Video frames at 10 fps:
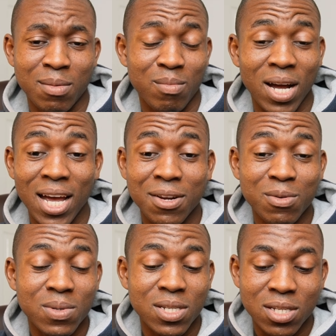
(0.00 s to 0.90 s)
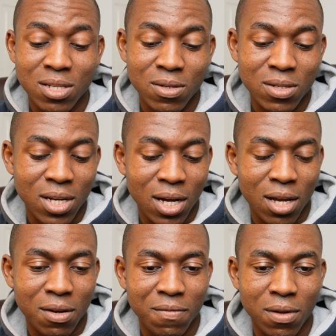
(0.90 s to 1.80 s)
But I had no business losing that
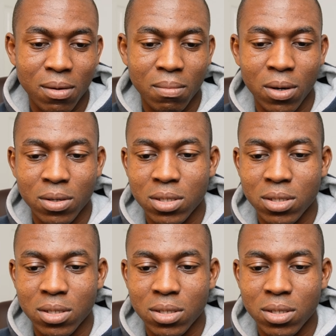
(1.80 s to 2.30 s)
kind of a game. But